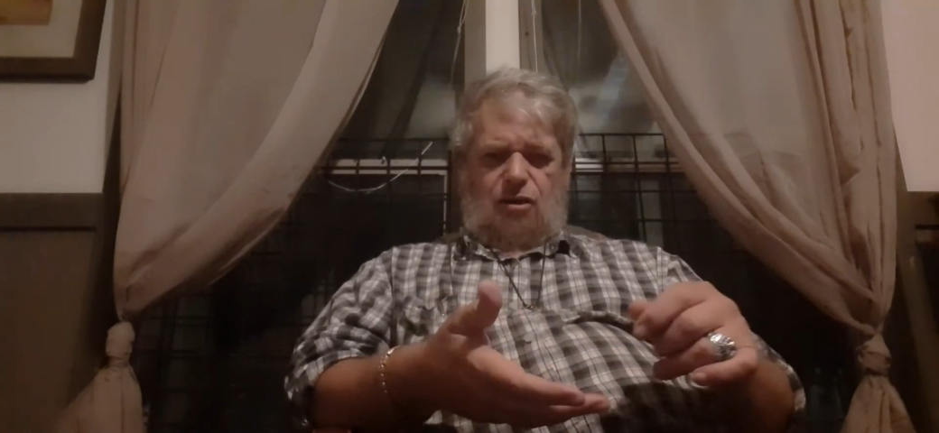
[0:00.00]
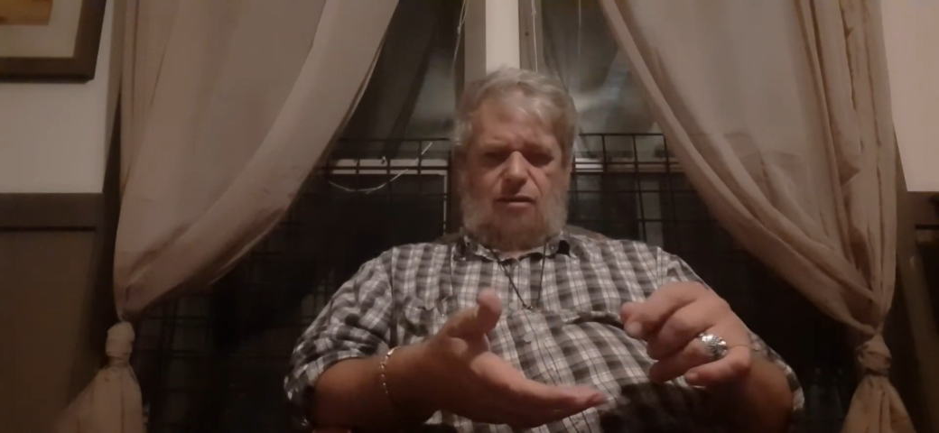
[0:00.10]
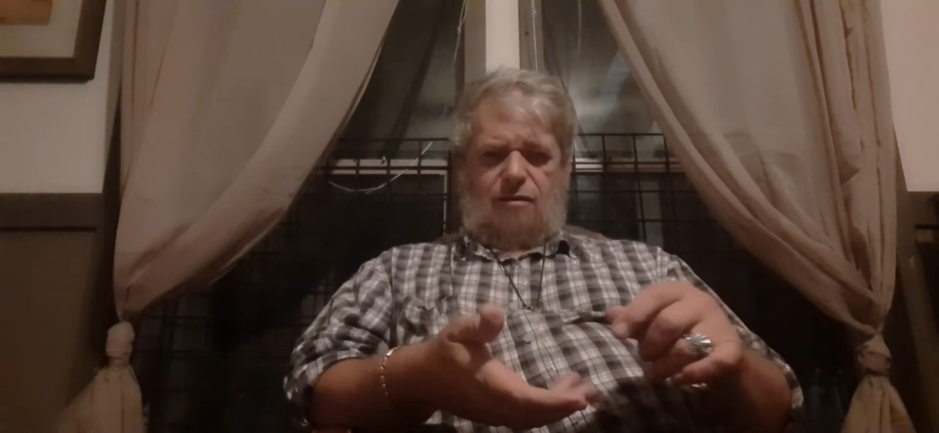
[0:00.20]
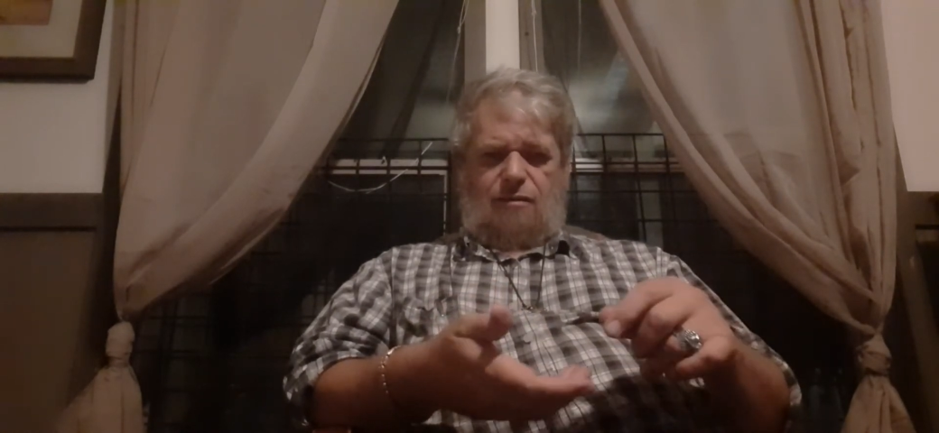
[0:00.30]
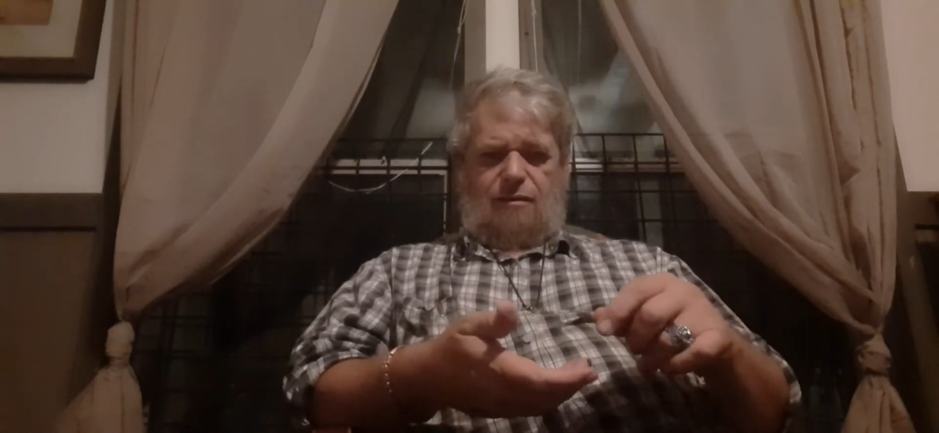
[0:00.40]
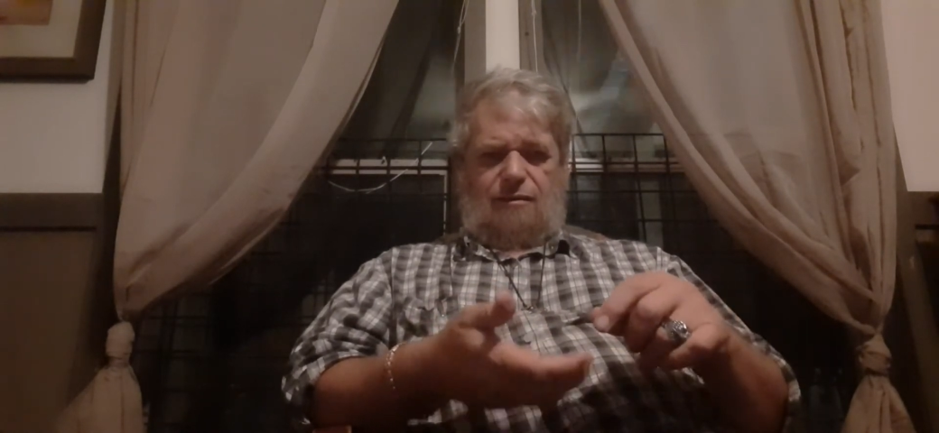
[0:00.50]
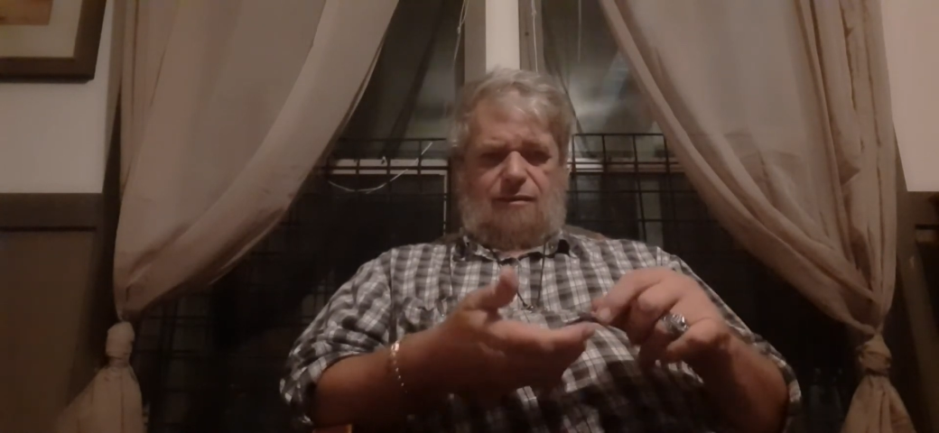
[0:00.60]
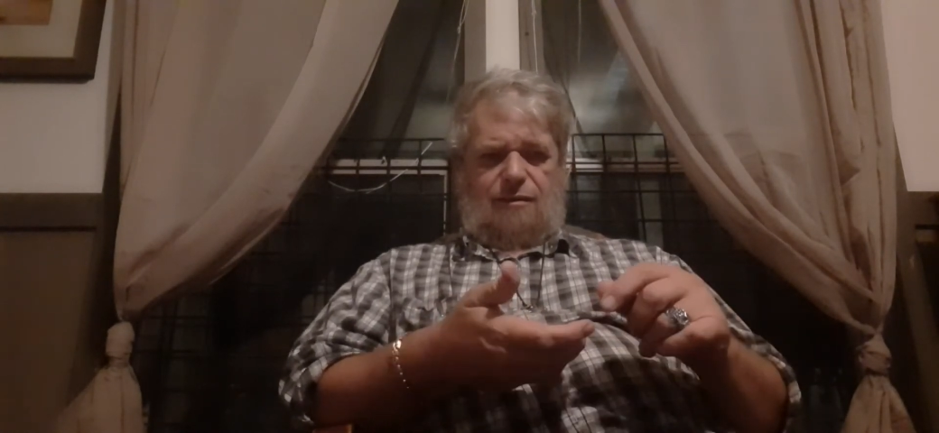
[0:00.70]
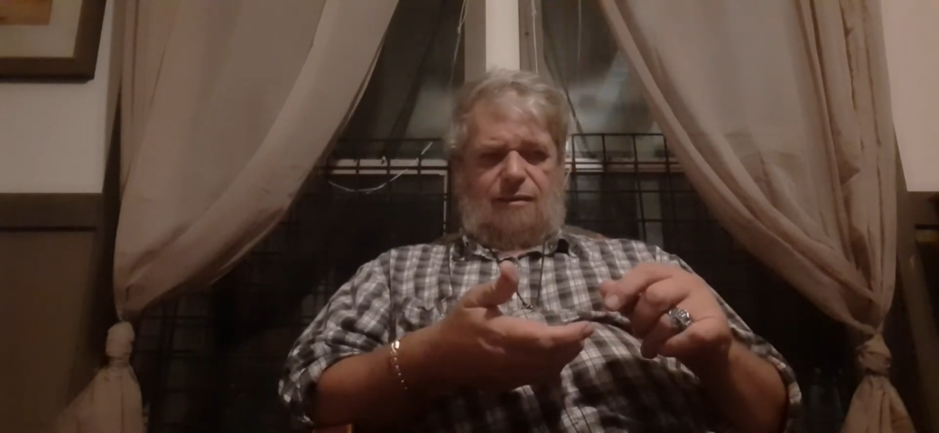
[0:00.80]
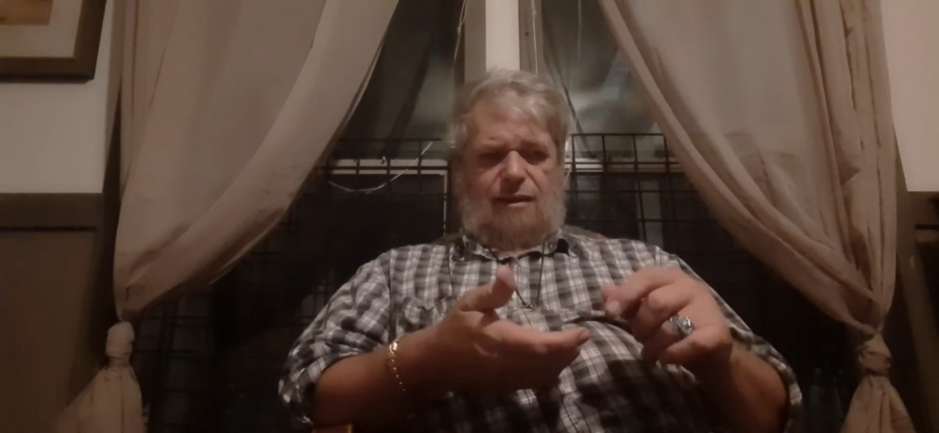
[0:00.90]
and
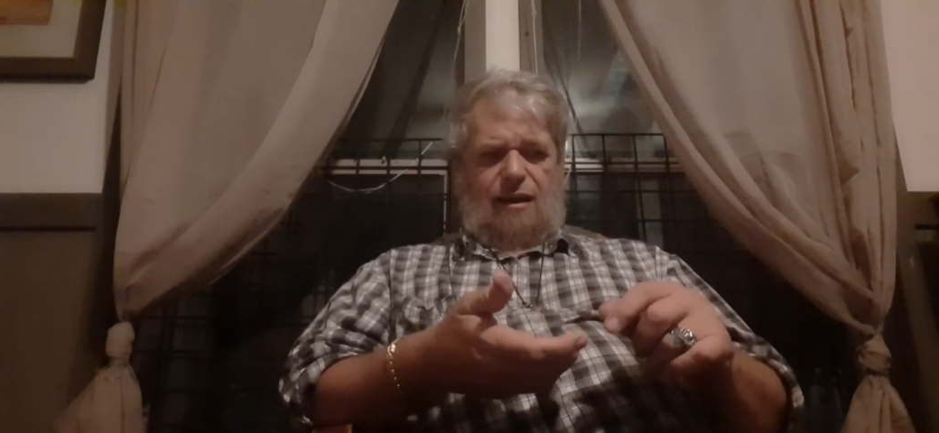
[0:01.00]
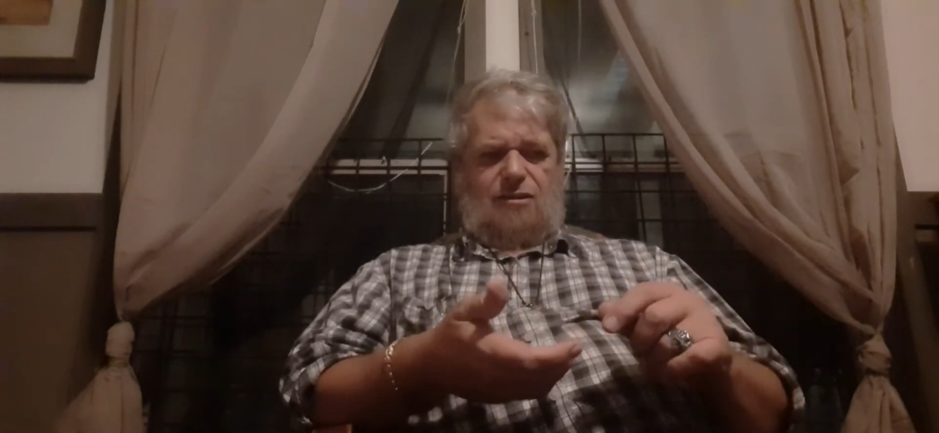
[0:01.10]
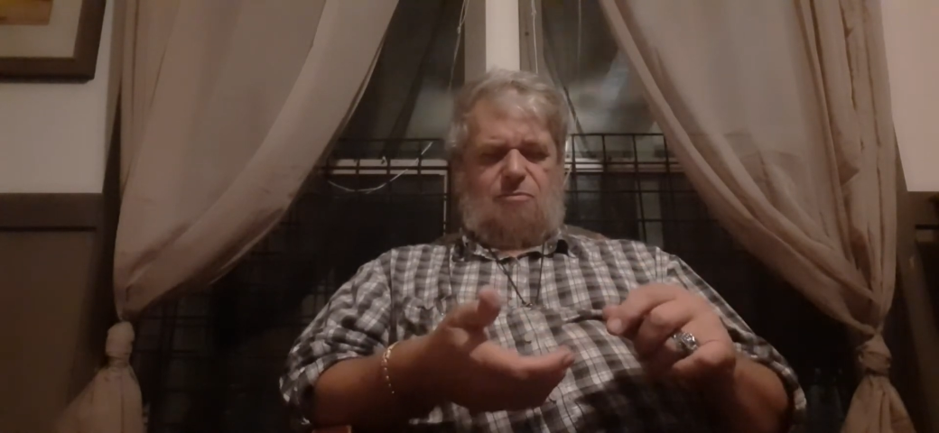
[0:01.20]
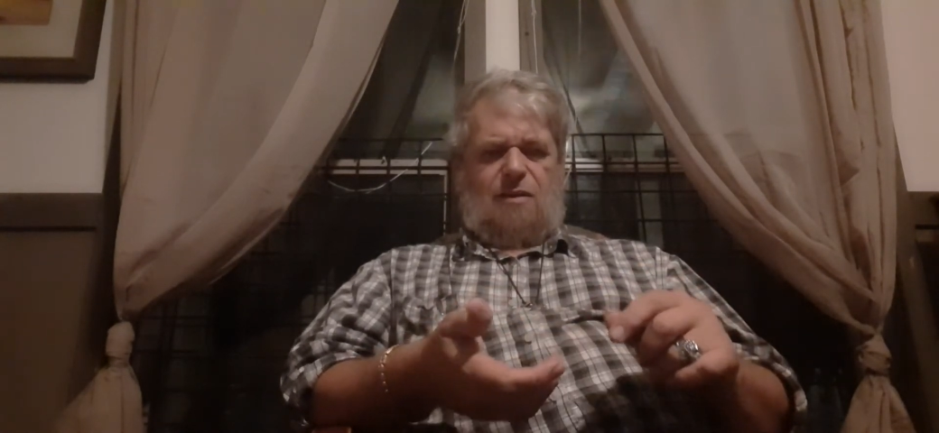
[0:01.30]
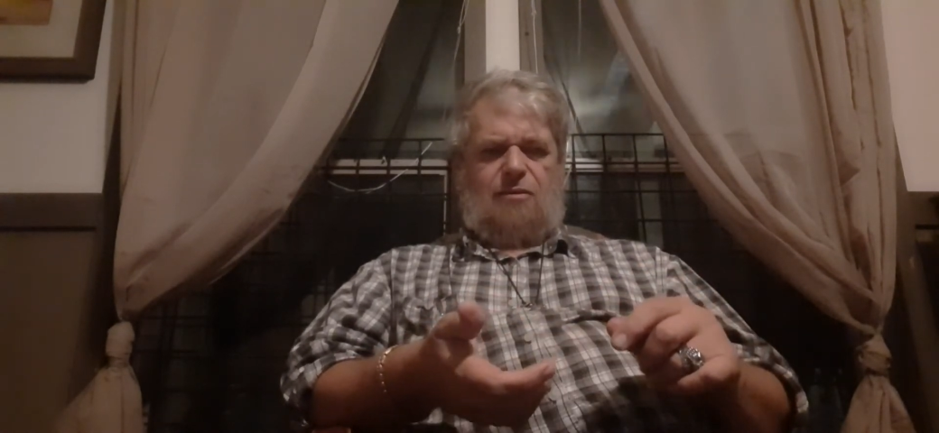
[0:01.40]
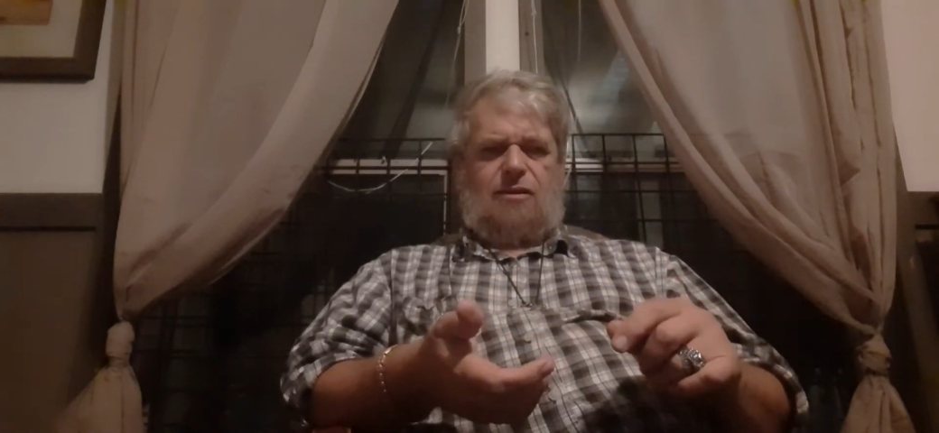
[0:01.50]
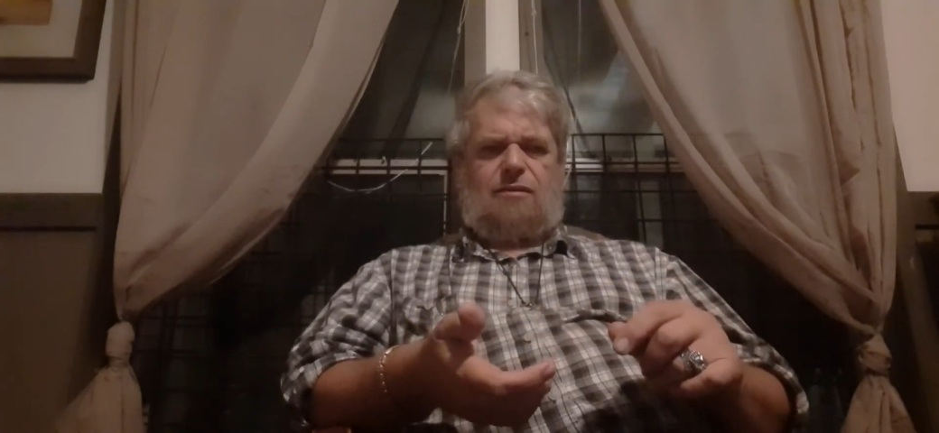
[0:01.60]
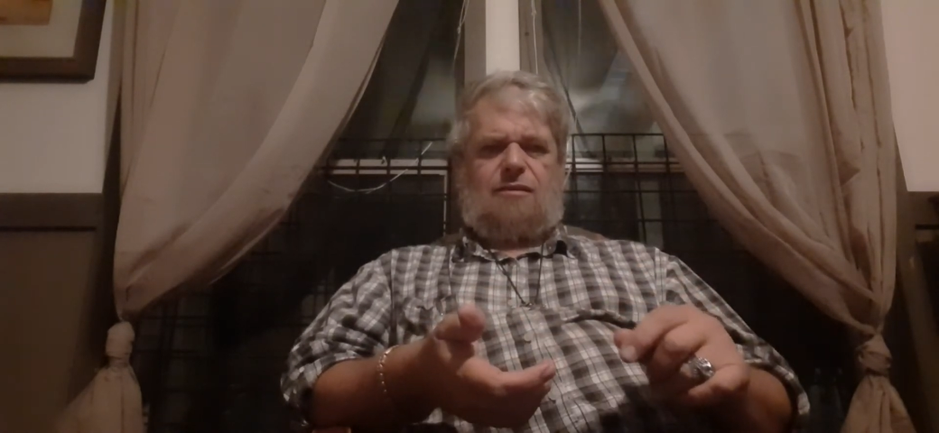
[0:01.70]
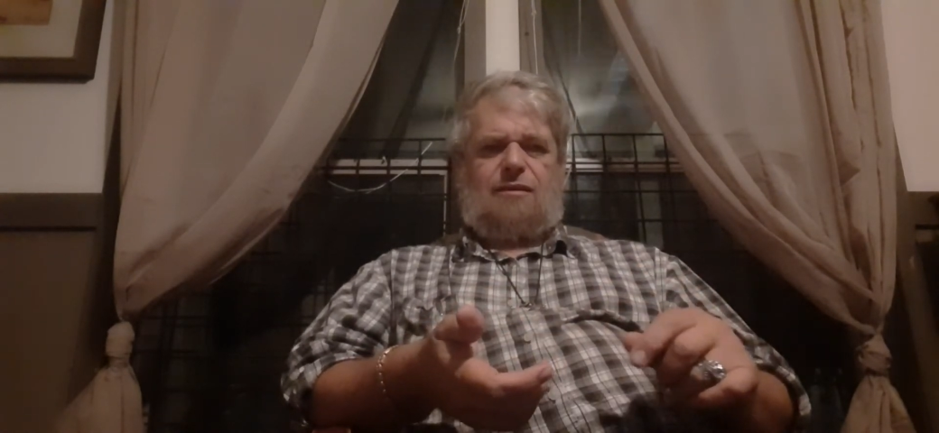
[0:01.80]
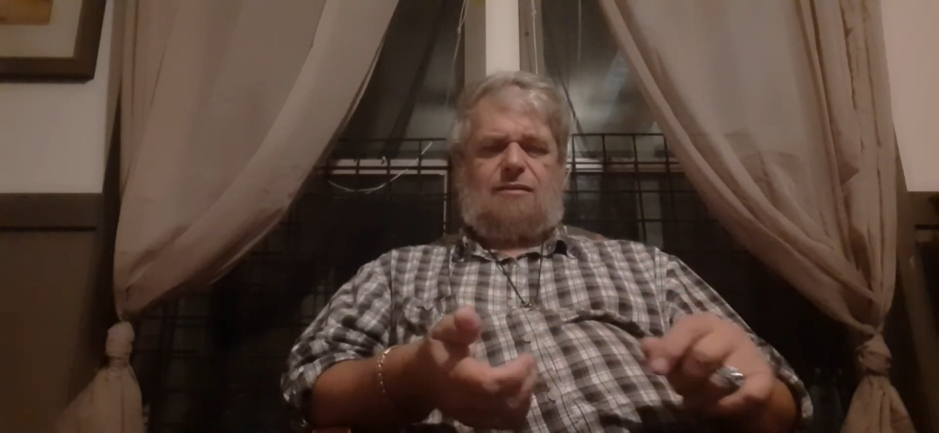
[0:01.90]
I smelled
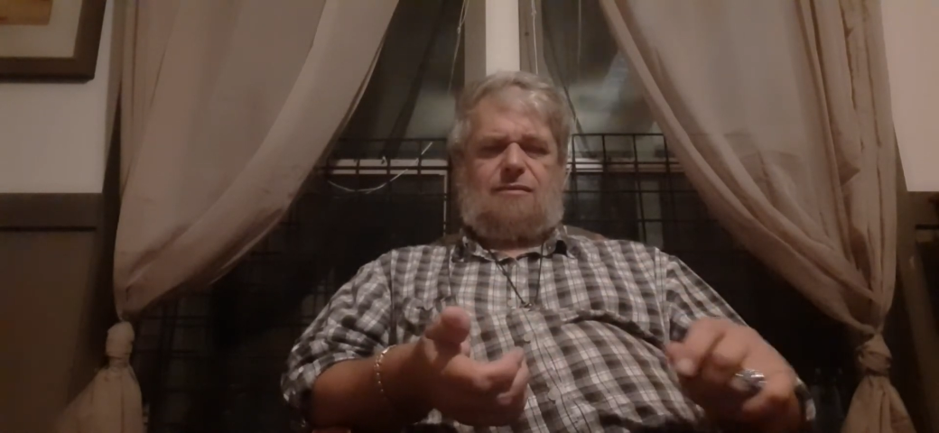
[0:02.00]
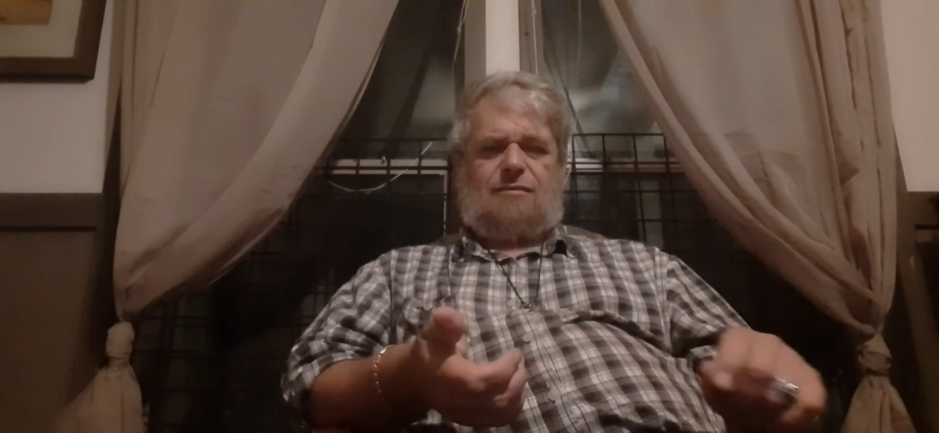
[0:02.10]
it, and